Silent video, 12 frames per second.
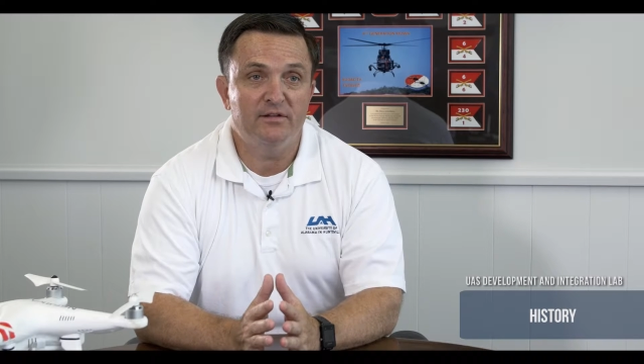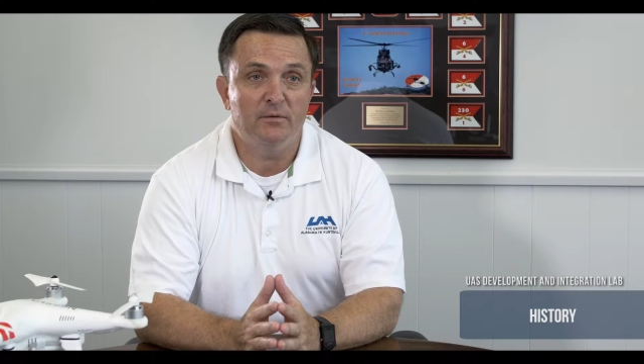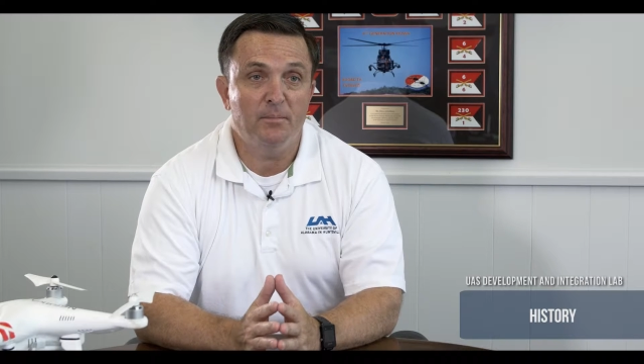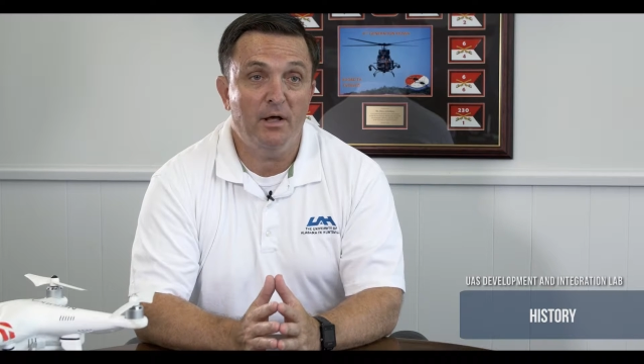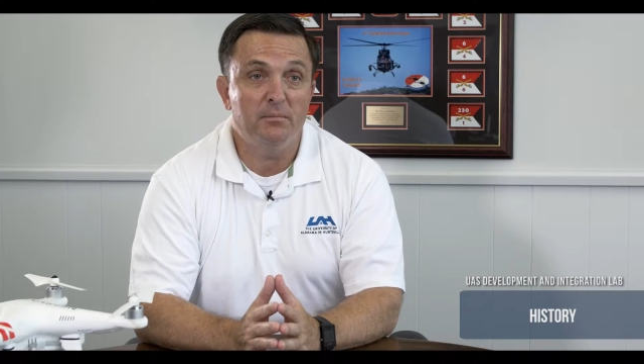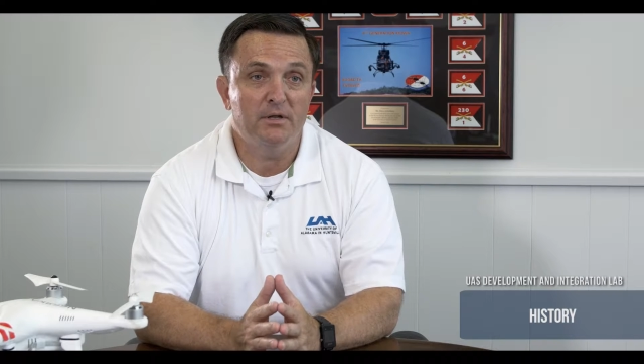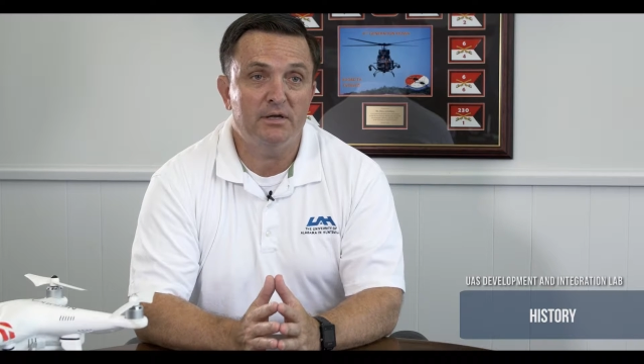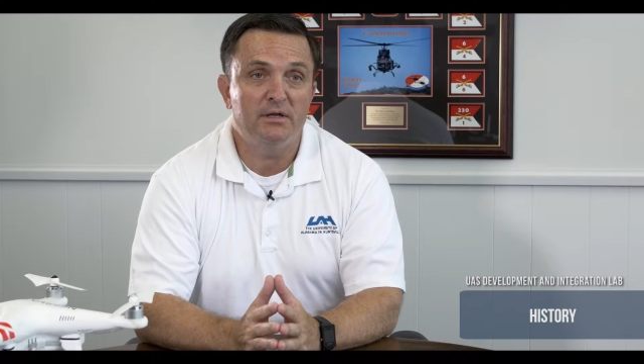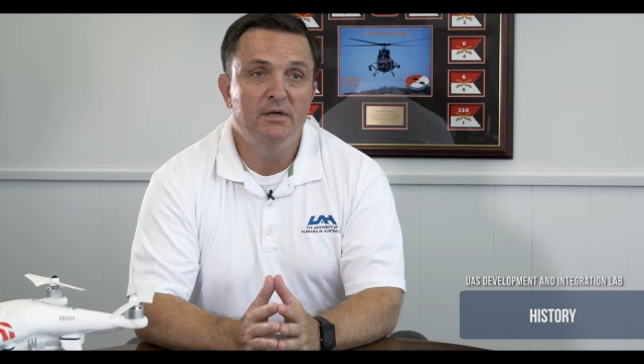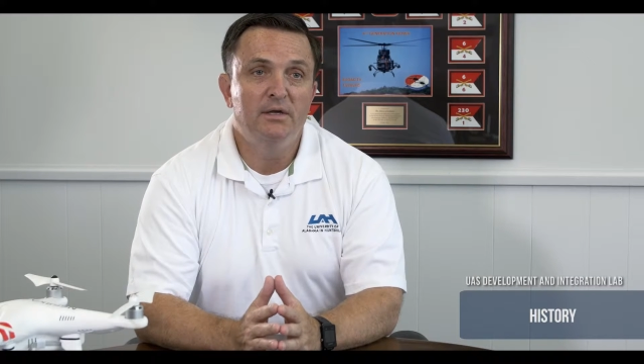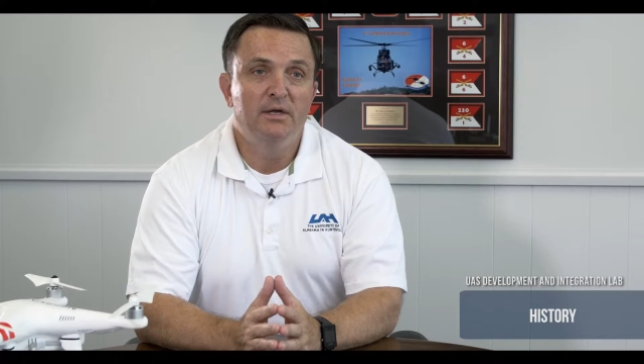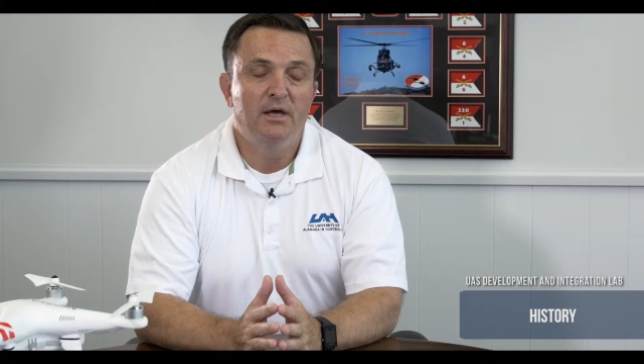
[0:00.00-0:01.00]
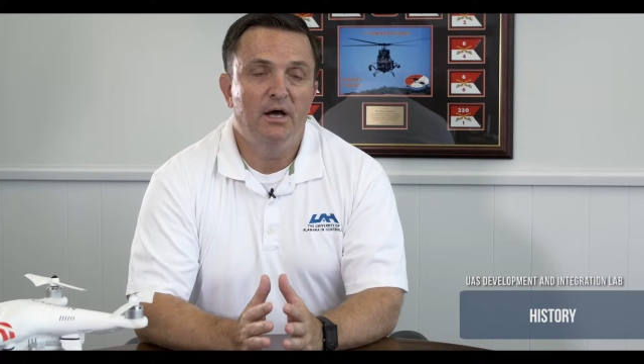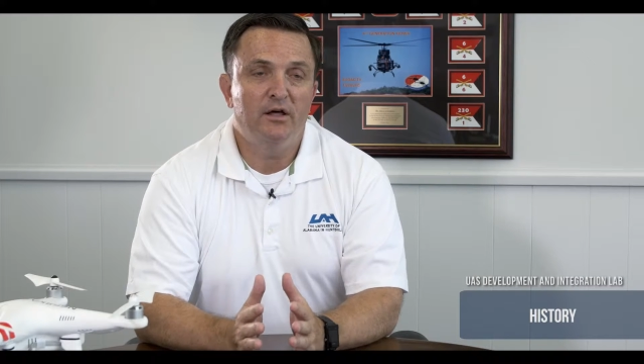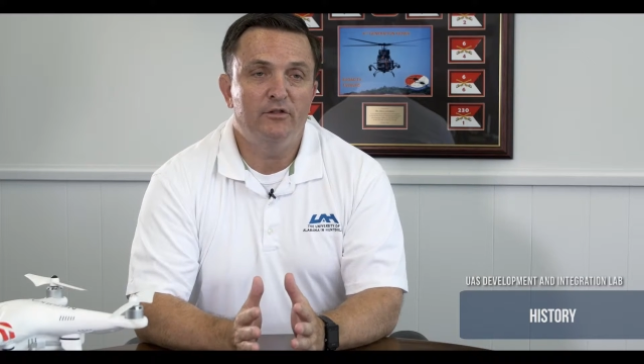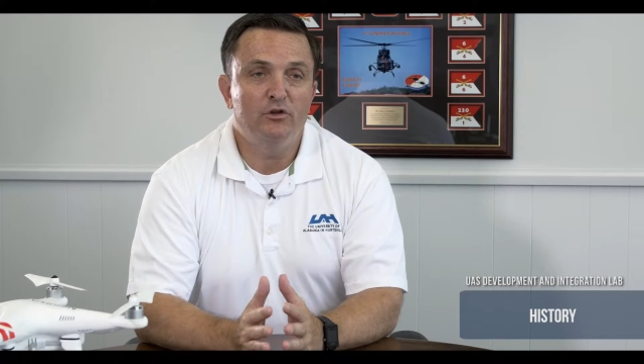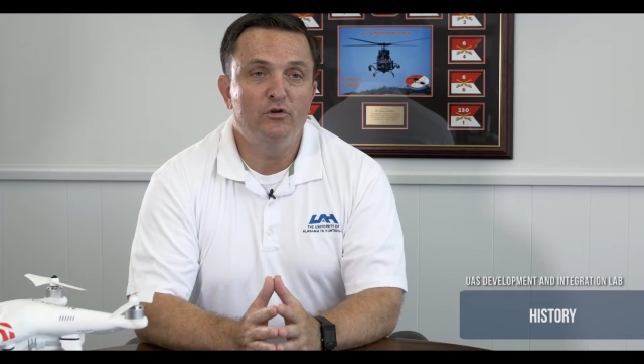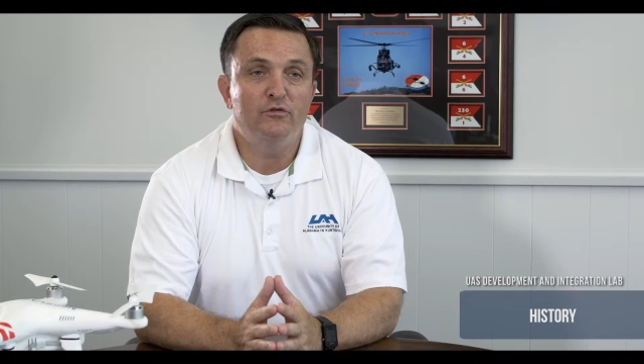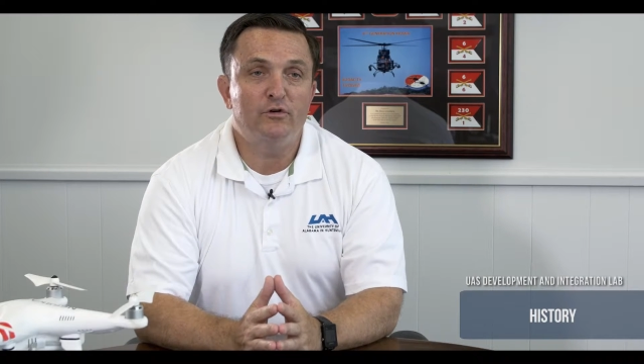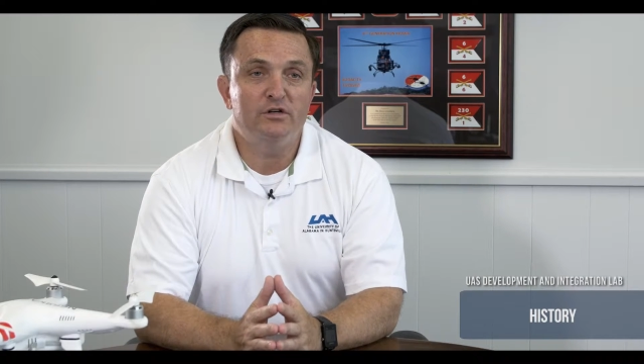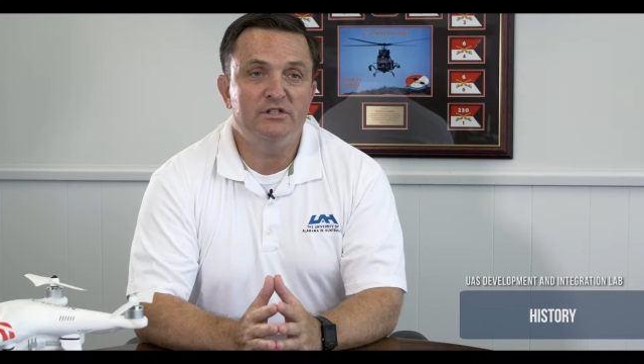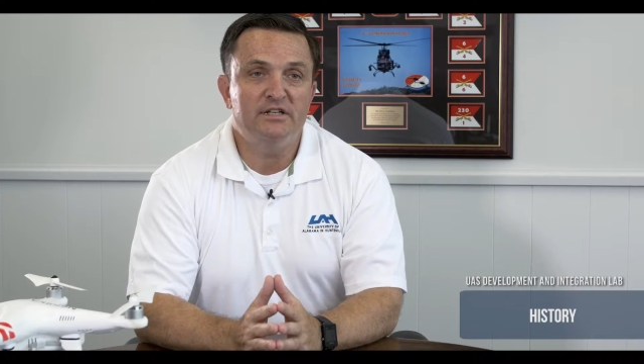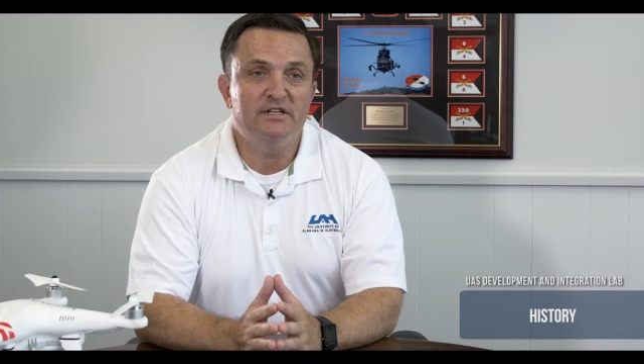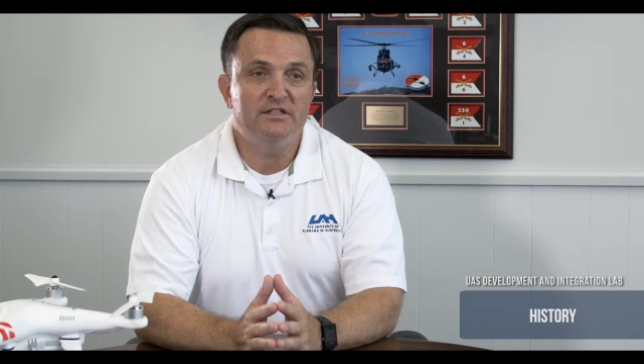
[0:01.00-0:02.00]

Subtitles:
of the public, the university